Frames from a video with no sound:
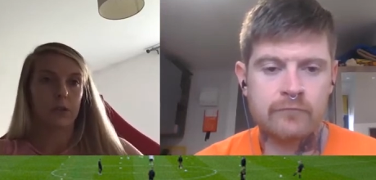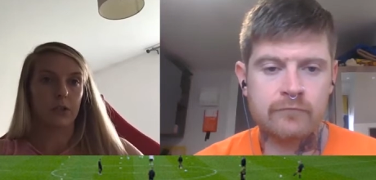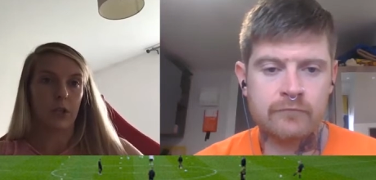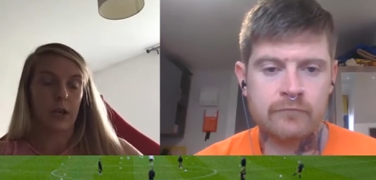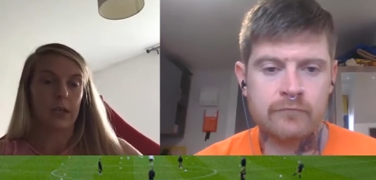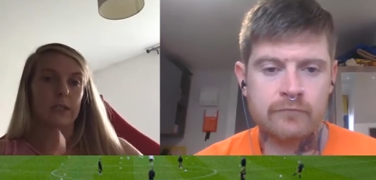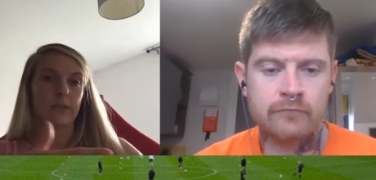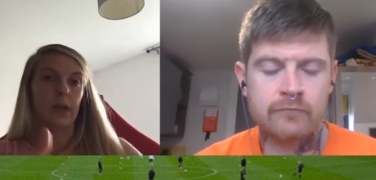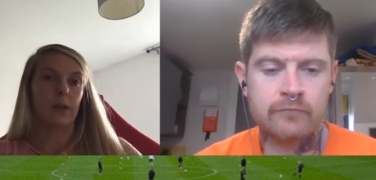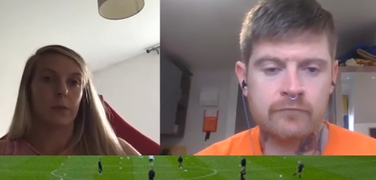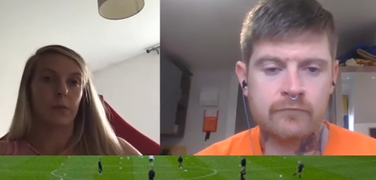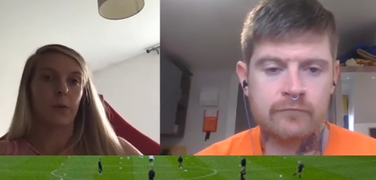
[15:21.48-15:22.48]
Speaker 1: to try and develop
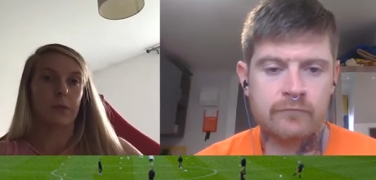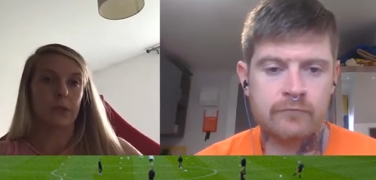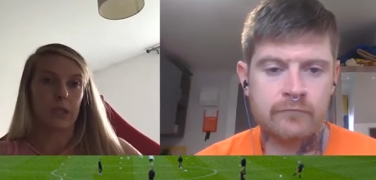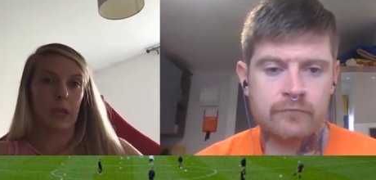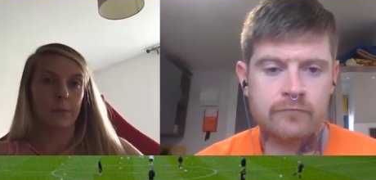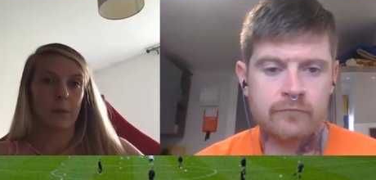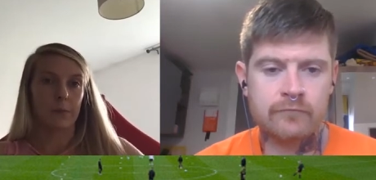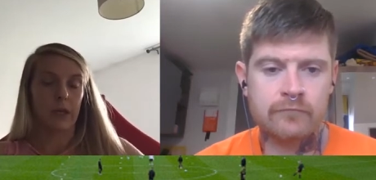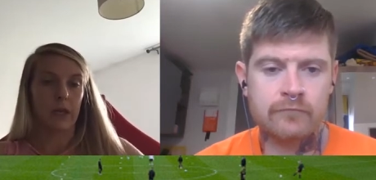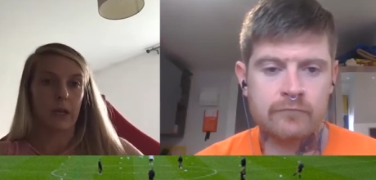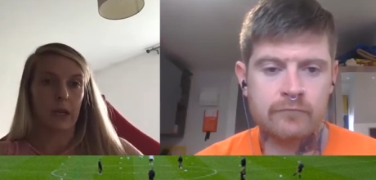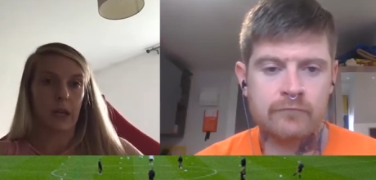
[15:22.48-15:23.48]
the women's game up there
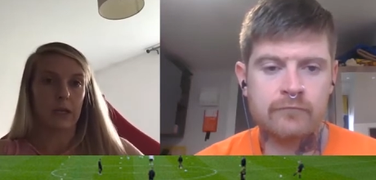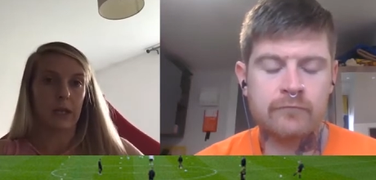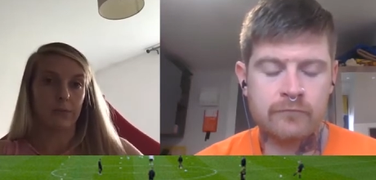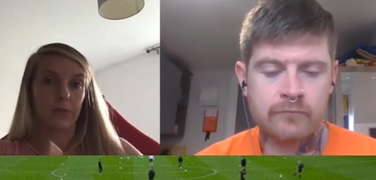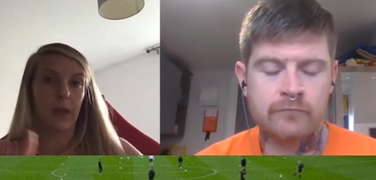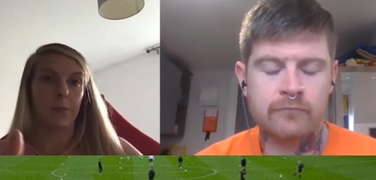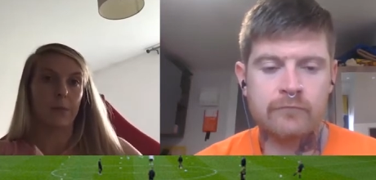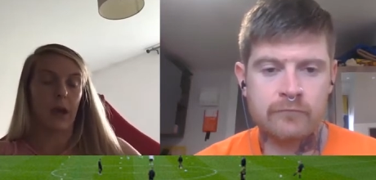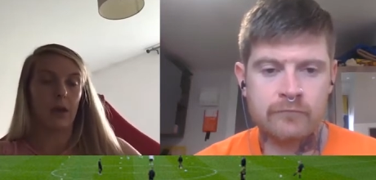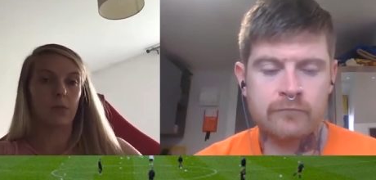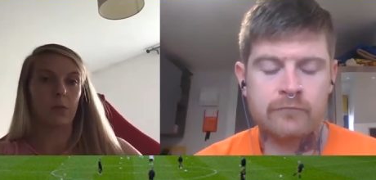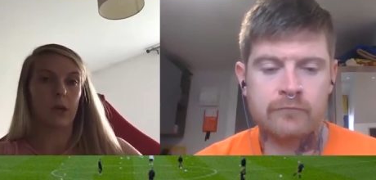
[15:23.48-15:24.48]
and, and give that
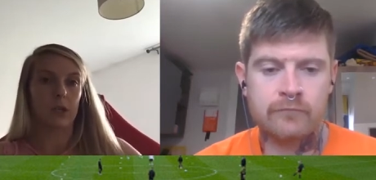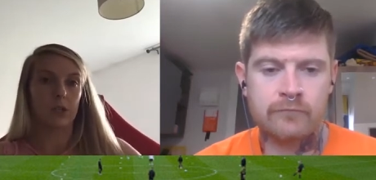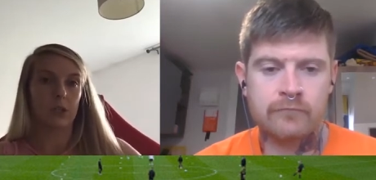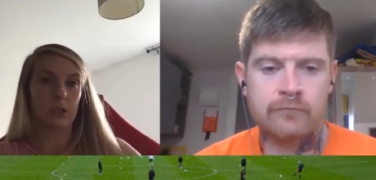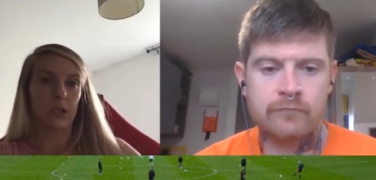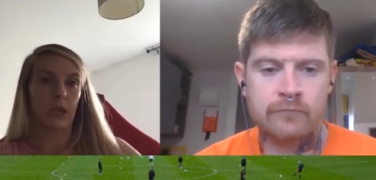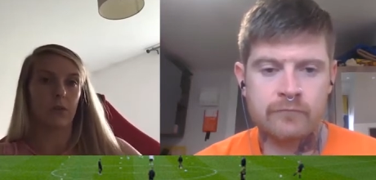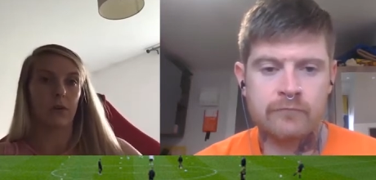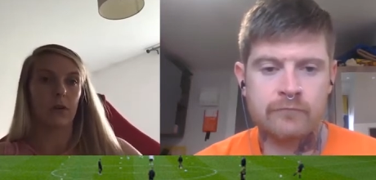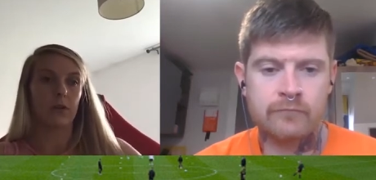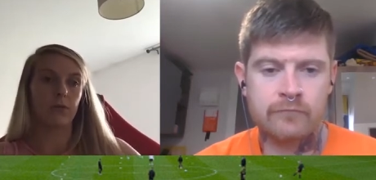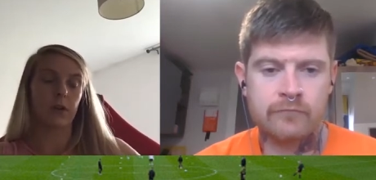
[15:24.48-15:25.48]
pathway, as you say, for,
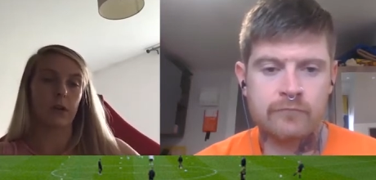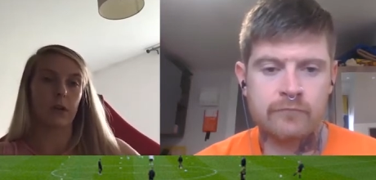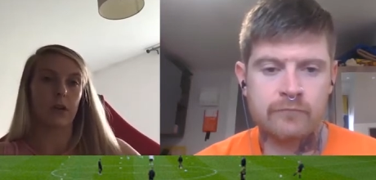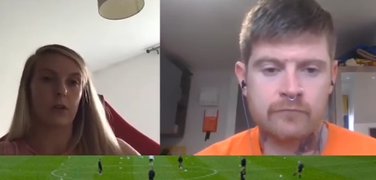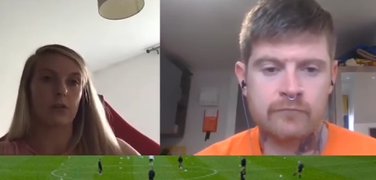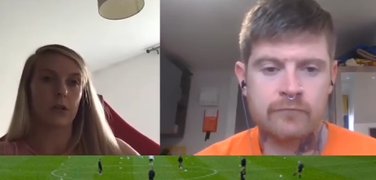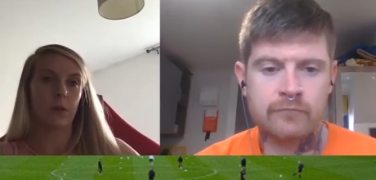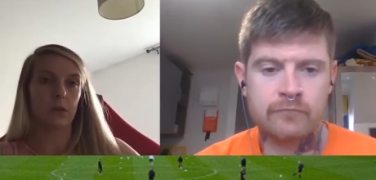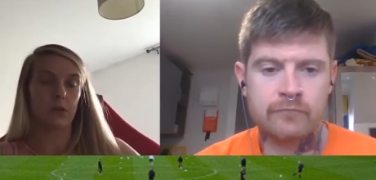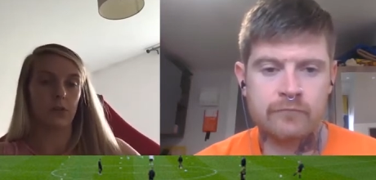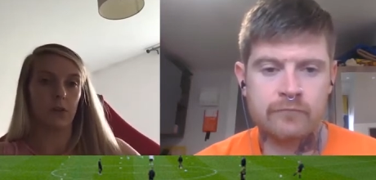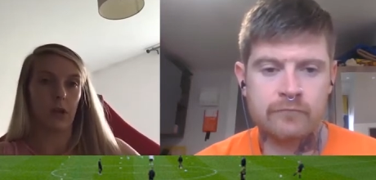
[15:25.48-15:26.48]
for young girls coming
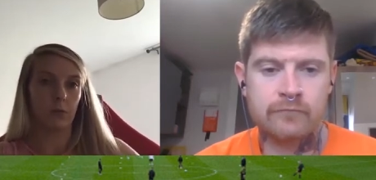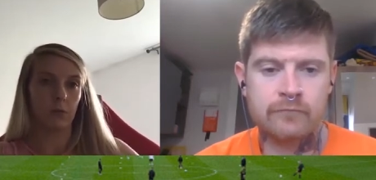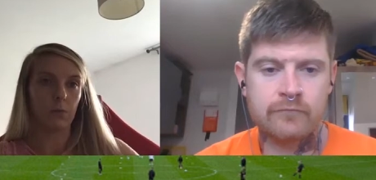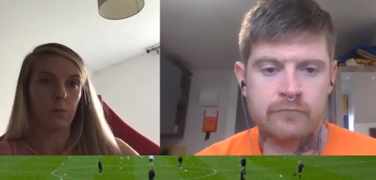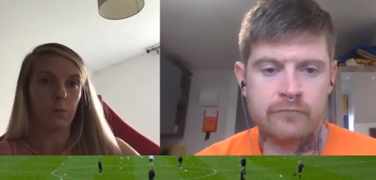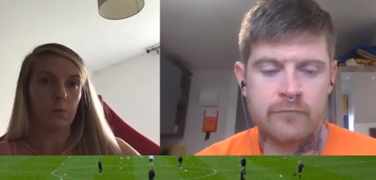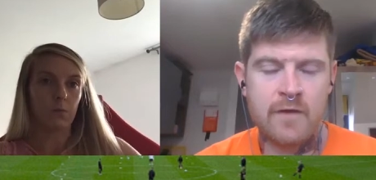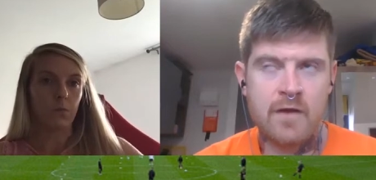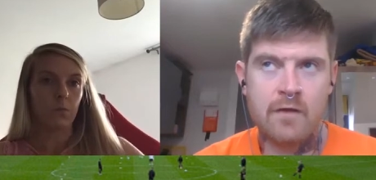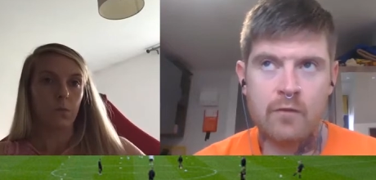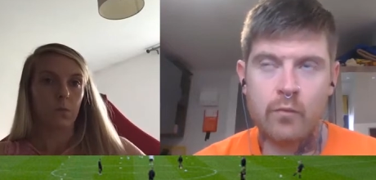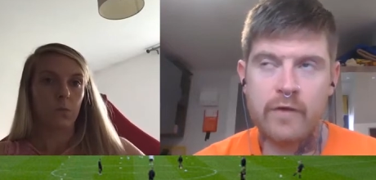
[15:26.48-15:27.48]
through now.
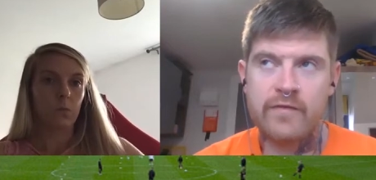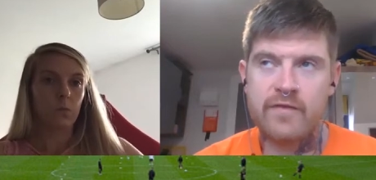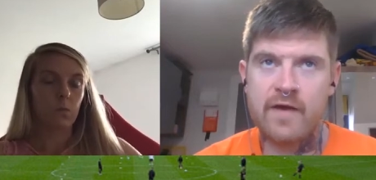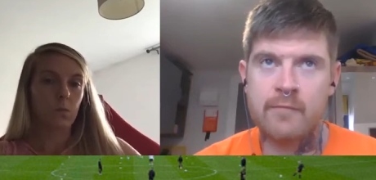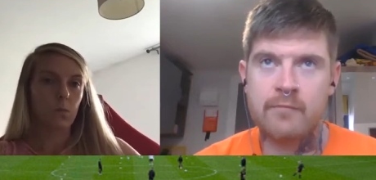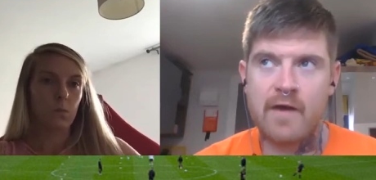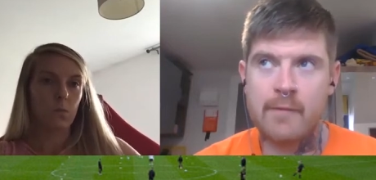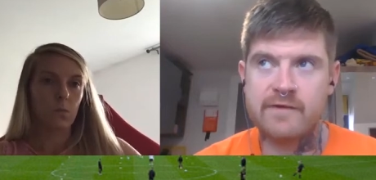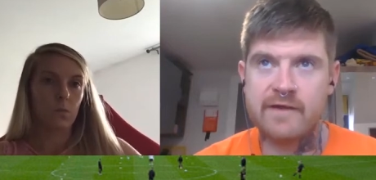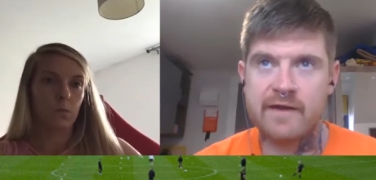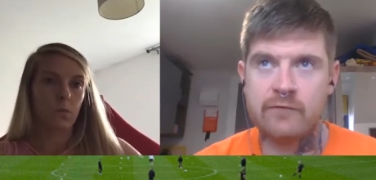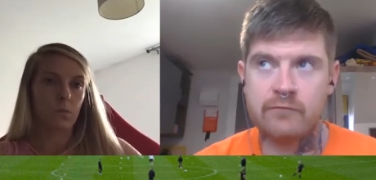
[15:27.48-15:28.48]
Speaker 2: With um,
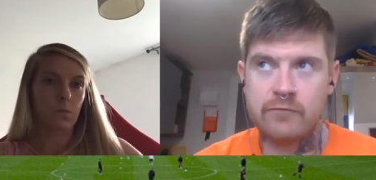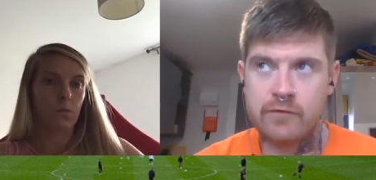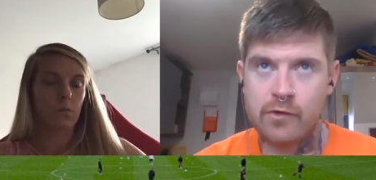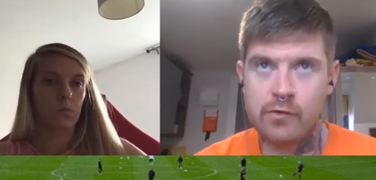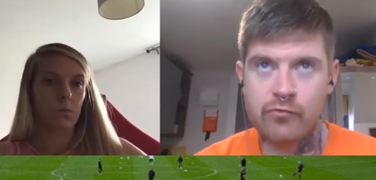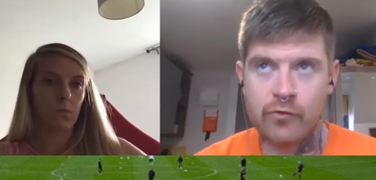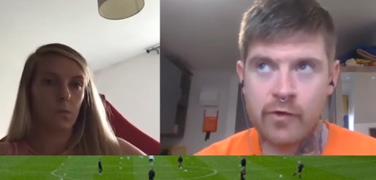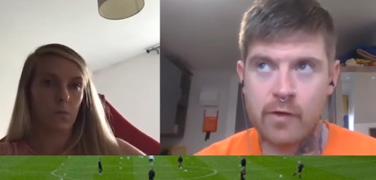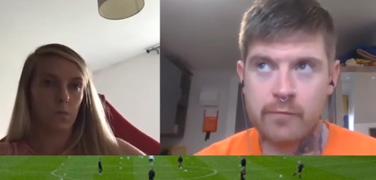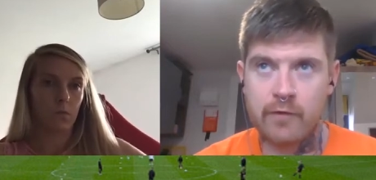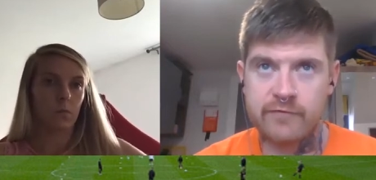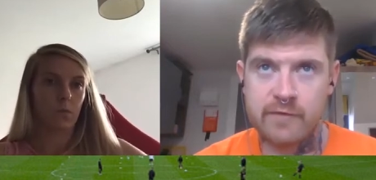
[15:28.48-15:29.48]
Aberdeen, you growing up,
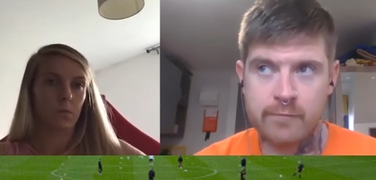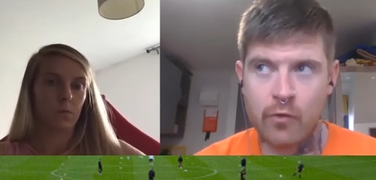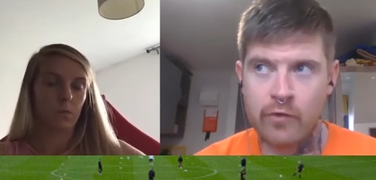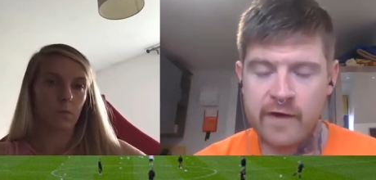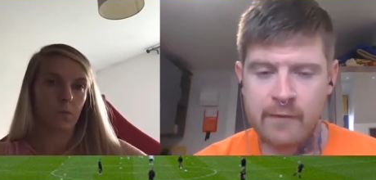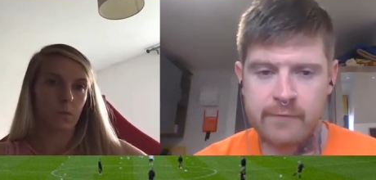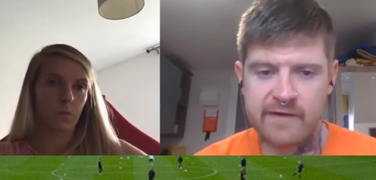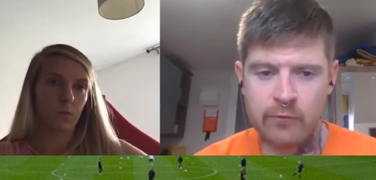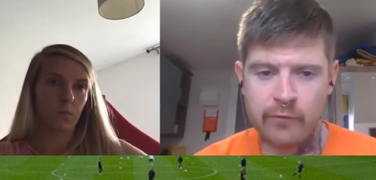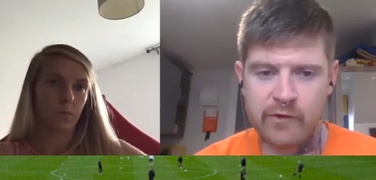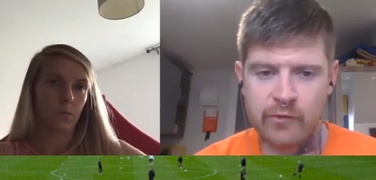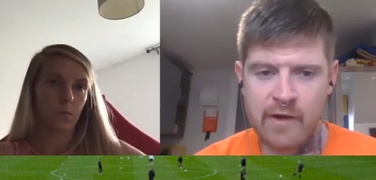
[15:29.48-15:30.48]
obviously born in Aberdeen, were
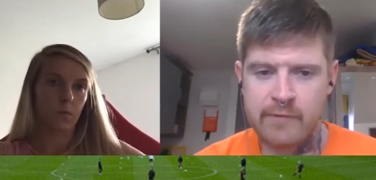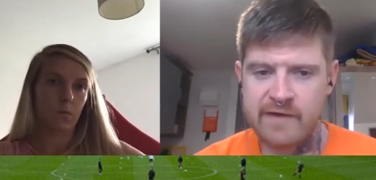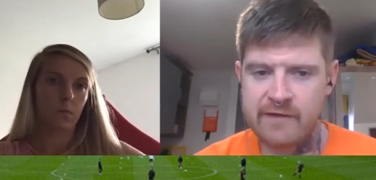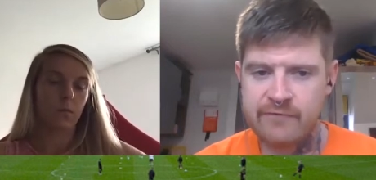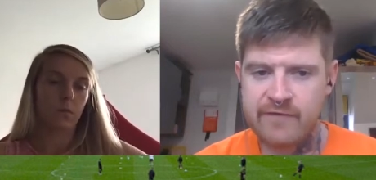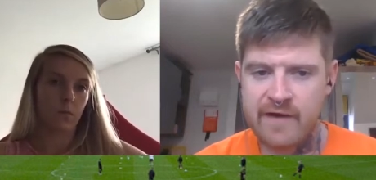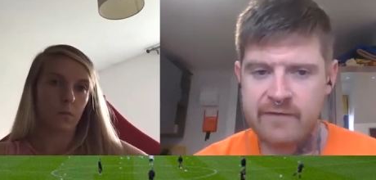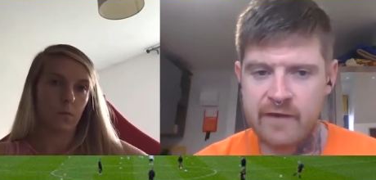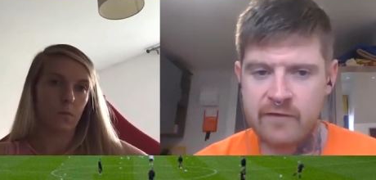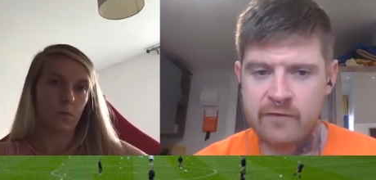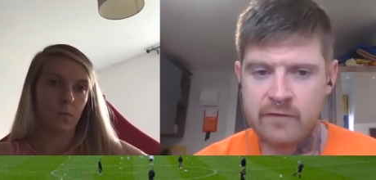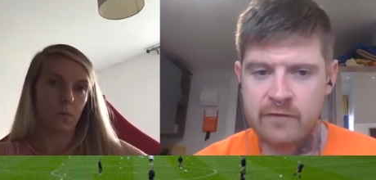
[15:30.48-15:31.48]
you an Aberdeen fan
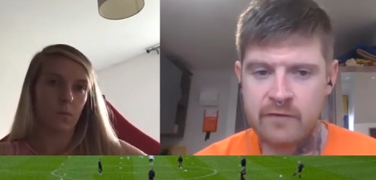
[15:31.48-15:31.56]
then?